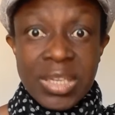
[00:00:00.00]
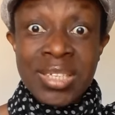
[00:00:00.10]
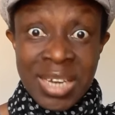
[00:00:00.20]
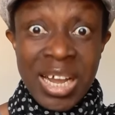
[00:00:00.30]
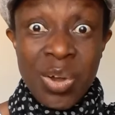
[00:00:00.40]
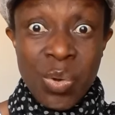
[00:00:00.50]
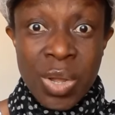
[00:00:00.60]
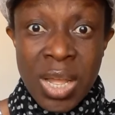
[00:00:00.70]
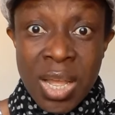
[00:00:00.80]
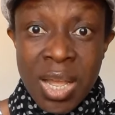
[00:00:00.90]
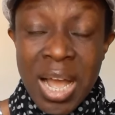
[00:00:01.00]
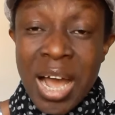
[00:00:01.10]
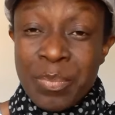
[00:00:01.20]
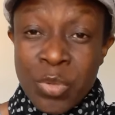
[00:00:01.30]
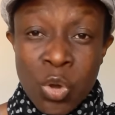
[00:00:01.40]
Now
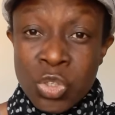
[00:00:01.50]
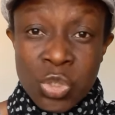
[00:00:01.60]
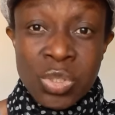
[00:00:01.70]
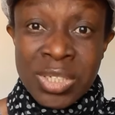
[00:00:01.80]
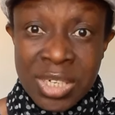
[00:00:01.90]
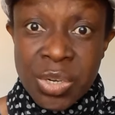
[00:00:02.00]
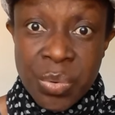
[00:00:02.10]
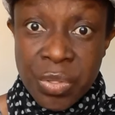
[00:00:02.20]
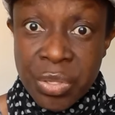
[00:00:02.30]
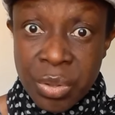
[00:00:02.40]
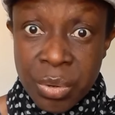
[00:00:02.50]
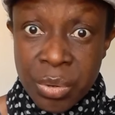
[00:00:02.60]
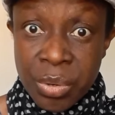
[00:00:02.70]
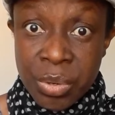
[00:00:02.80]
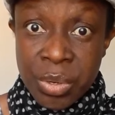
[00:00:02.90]
I'm going to deal with
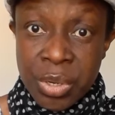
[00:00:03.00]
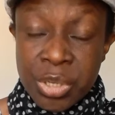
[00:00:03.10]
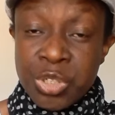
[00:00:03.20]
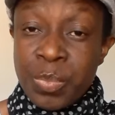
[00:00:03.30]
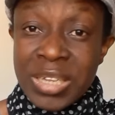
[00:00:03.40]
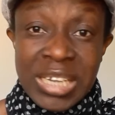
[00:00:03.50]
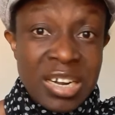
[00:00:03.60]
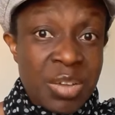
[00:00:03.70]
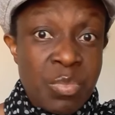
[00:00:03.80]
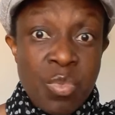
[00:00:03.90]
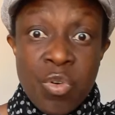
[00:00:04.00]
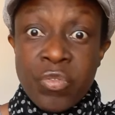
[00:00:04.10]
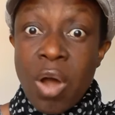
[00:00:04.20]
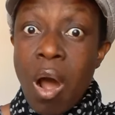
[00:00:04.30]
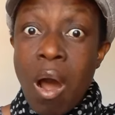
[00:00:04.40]
you. You better
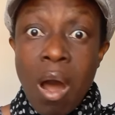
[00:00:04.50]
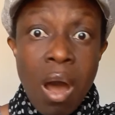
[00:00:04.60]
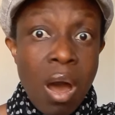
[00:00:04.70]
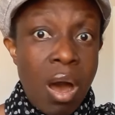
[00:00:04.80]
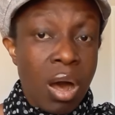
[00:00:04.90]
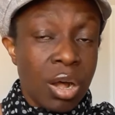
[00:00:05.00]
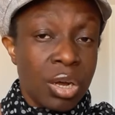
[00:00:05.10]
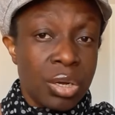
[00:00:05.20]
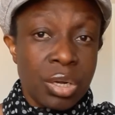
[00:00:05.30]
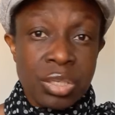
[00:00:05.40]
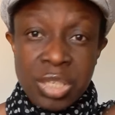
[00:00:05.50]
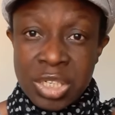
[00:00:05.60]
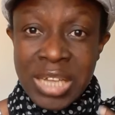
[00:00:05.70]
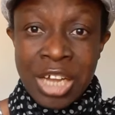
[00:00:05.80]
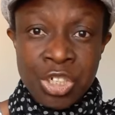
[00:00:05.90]
remove all
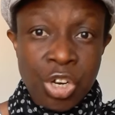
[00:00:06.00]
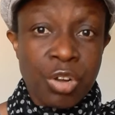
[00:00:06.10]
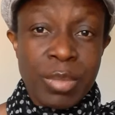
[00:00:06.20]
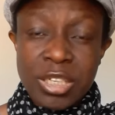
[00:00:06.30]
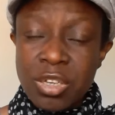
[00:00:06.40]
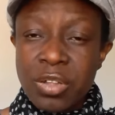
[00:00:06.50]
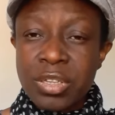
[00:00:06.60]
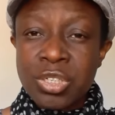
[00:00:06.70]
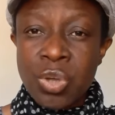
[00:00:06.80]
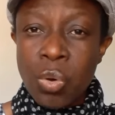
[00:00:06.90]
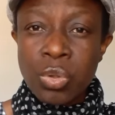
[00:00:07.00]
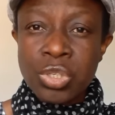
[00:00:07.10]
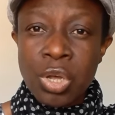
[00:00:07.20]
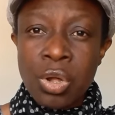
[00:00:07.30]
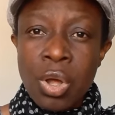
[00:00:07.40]
this adornment, all this golds
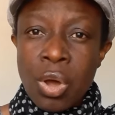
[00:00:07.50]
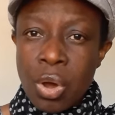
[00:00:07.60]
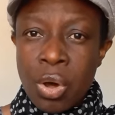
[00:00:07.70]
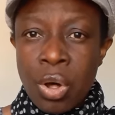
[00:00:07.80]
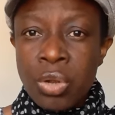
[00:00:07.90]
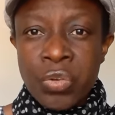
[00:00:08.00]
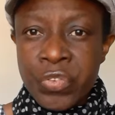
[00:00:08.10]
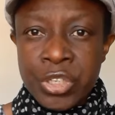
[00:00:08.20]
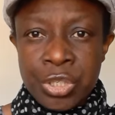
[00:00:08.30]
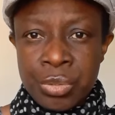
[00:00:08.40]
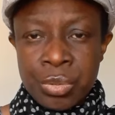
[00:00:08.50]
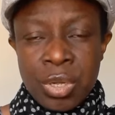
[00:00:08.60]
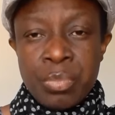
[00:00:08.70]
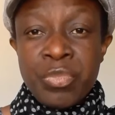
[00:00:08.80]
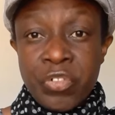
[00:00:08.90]
uh, all over you
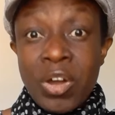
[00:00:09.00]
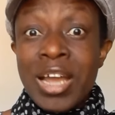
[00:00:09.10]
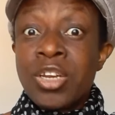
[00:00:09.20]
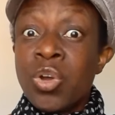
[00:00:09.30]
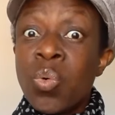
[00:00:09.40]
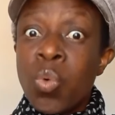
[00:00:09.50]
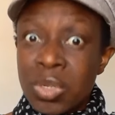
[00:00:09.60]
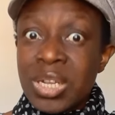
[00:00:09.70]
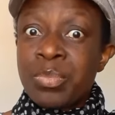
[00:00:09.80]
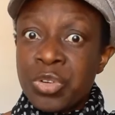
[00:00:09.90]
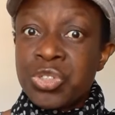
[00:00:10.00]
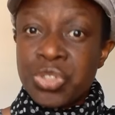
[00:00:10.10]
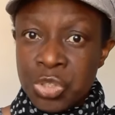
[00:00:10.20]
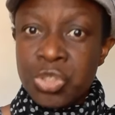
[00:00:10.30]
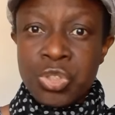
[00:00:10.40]
before I know what I'm going to
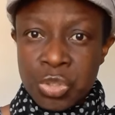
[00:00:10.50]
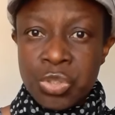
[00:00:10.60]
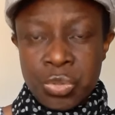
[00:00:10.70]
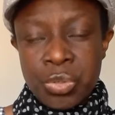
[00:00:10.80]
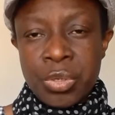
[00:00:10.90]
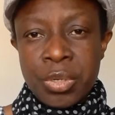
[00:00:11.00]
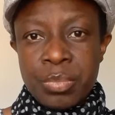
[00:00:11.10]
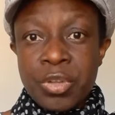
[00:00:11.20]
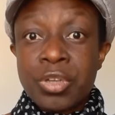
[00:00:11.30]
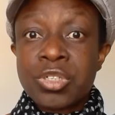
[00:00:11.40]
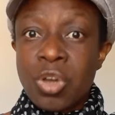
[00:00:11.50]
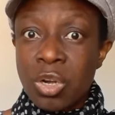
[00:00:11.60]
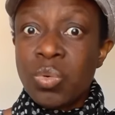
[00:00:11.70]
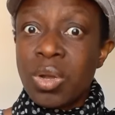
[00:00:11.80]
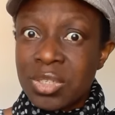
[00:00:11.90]
do to you. Because God
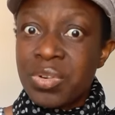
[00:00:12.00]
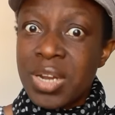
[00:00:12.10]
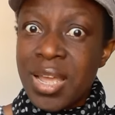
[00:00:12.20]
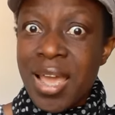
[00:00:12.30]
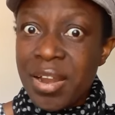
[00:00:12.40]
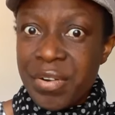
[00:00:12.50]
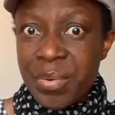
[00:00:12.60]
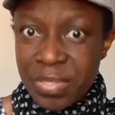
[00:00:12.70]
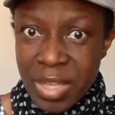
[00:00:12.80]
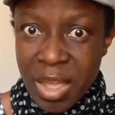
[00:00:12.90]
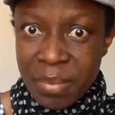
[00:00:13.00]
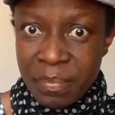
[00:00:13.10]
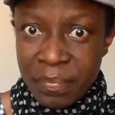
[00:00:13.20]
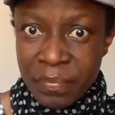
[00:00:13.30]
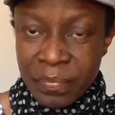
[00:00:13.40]
was really angry with them.